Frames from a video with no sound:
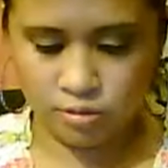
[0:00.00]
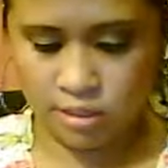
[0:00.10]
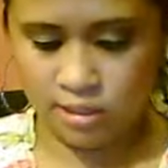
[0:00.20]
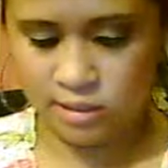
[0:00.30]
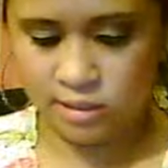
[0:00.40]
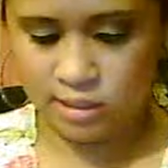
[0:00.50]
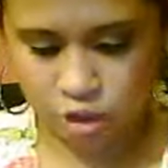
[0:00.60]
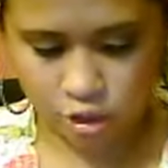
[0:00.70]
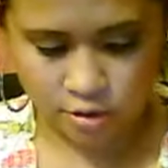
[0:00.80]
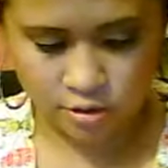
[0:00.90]
got a
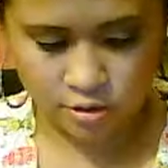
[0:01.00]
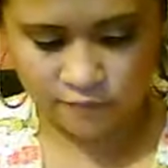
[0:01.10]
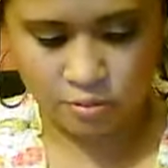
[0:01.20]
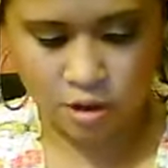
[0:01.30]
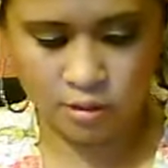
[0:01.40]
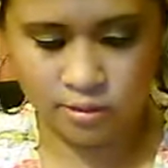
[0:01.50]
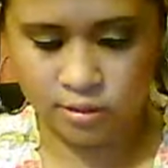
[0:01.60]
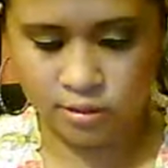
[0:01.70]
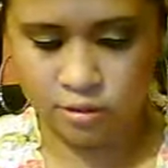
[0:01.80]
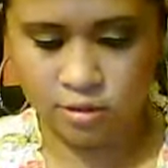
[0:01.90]
t-shirt from
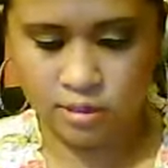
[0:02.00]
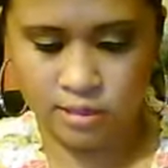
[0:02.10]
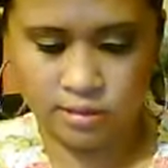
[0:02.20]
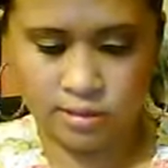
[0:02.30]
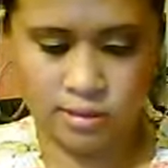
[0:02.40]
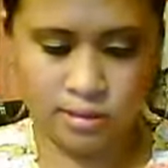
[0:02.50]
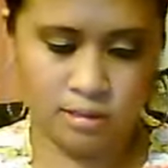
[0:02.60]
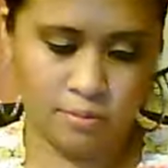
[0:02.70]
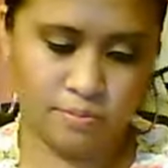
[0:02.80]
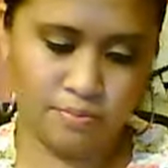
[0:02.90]
Hollister, and it's a
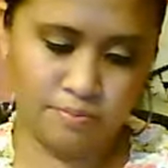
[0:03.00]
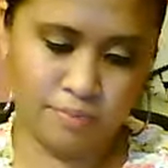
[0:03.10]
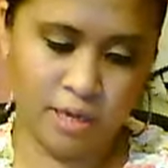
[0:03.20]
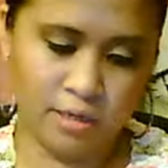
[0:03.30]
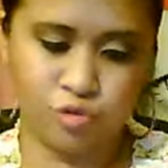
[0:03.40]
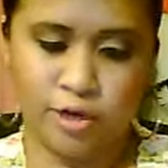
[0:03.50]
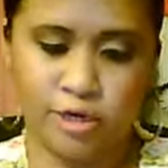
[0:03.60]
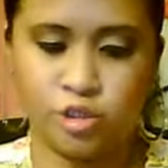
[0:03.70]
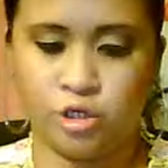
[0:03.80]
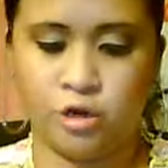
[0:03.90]
pinkish
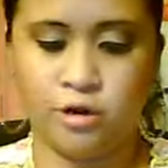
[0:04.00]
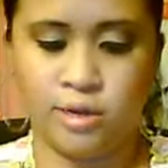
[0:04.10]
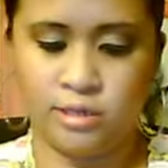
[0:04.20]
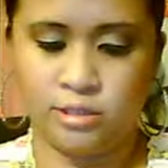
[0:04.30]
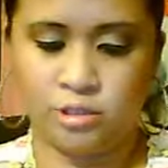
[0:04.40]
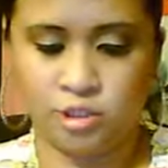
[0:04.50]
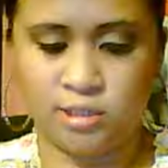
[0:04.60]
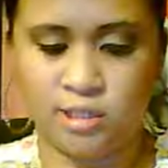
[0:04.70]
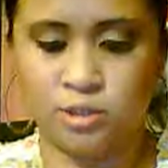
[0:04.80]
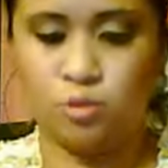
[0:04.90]
reddish shirt, and it
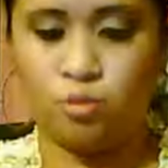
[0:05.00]
just has the